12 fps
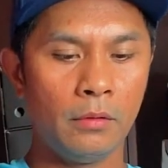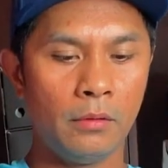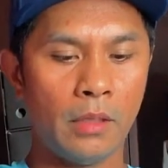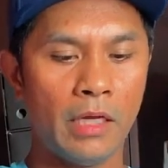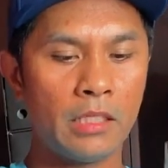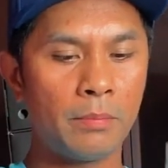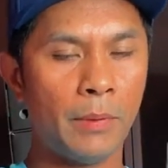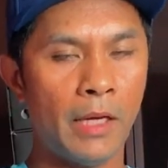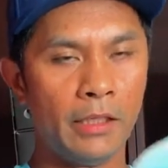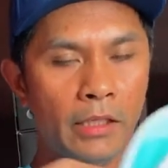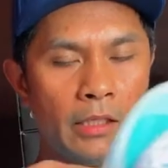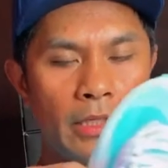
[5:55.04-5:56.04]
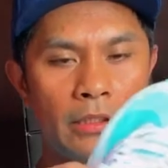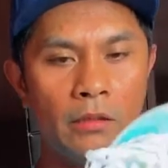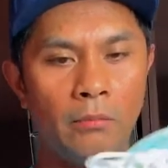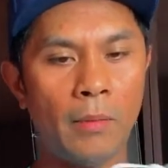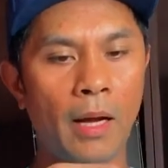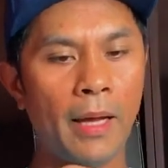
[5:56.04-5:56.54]
nice padding on
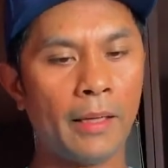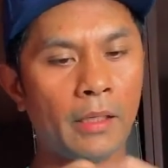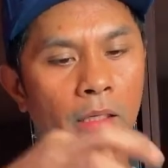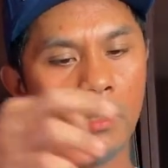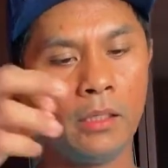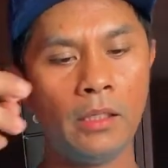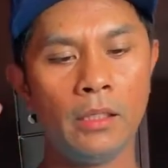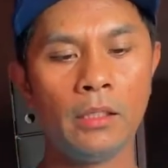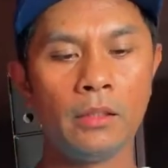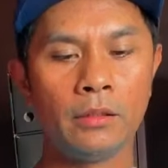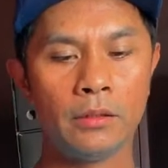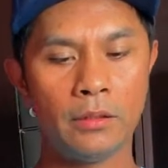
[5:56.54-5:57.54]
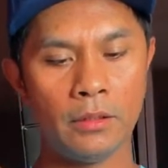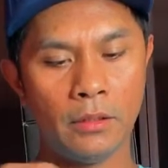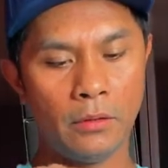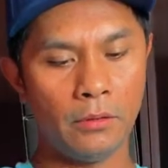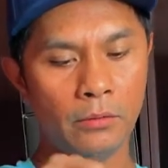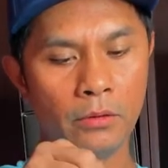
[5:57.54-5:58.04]
the back.
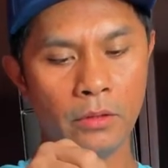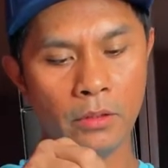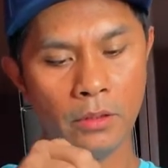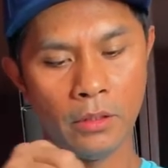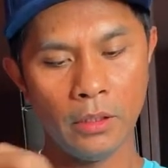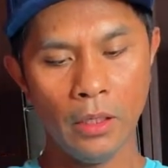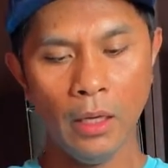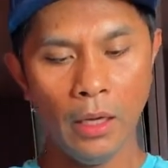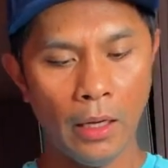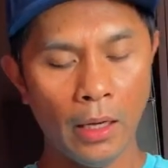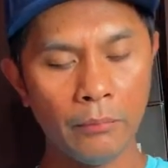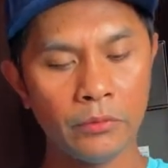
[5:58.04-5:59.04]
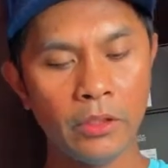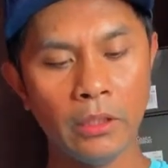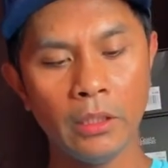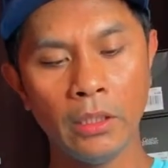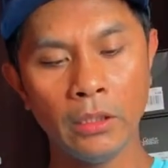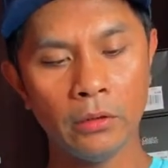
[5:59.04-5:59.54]
So I'm
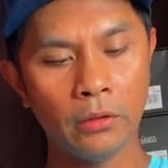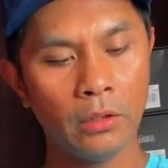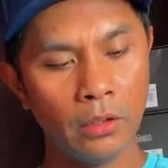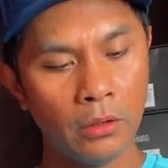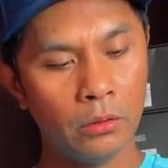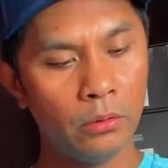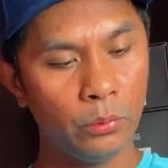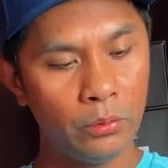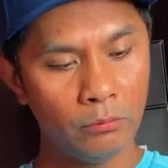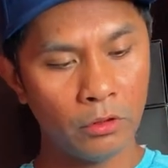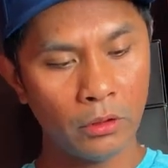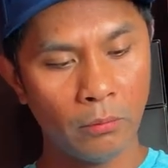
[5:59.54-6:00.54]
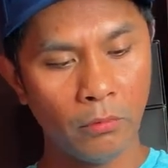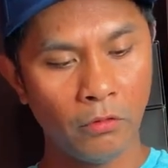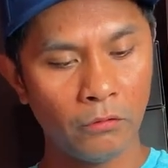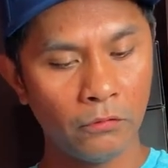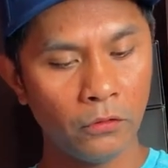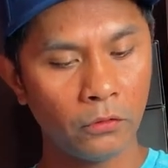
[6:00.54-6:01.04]
thinking doing some
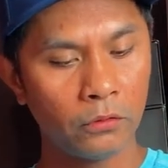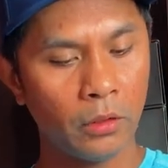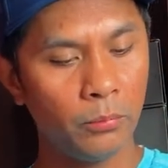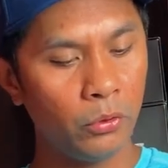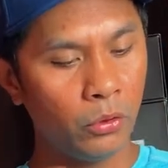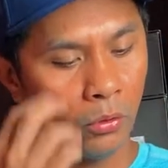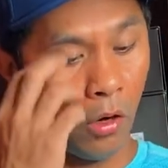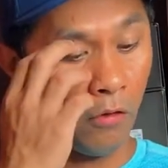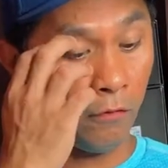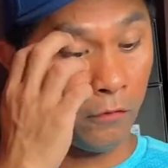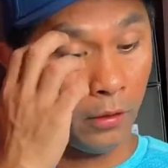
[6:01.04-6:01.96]
on-foot review of